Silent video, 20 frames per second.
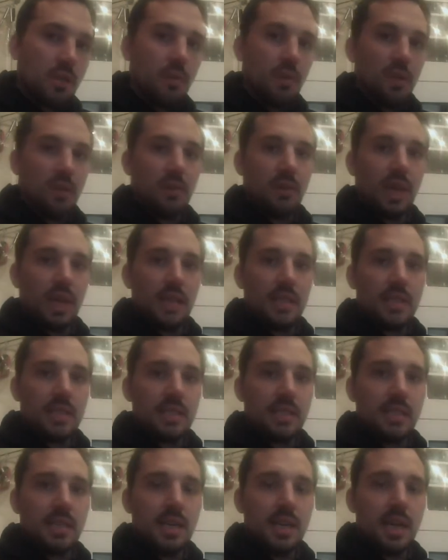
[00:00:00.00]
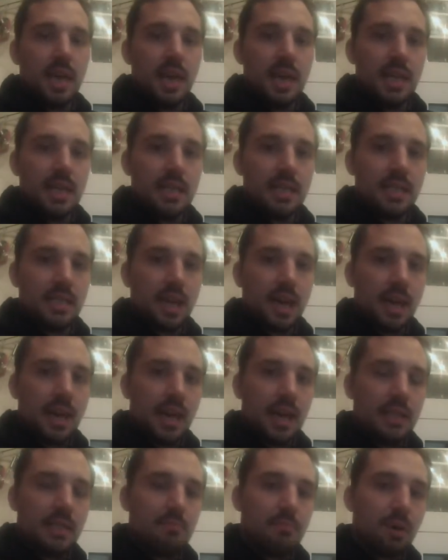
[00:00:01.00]
what you can see is
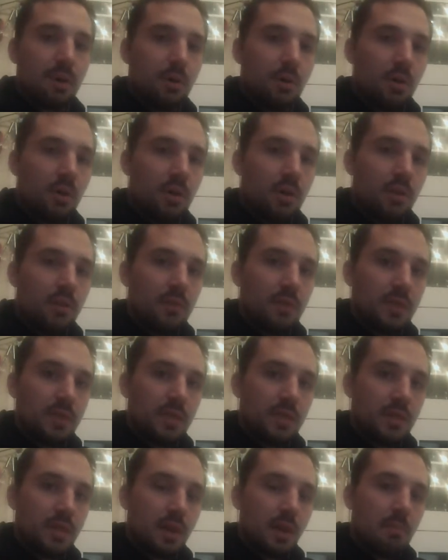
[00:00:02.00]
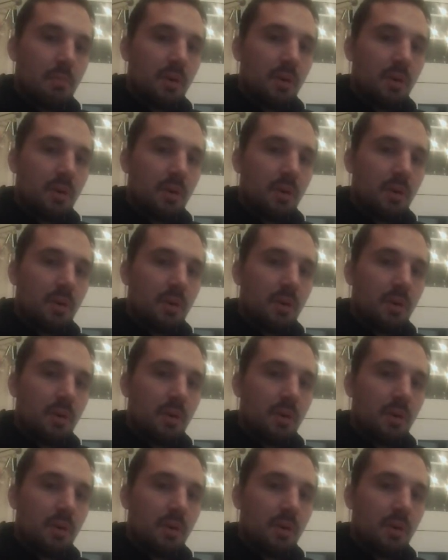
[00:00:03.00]
that powerlifters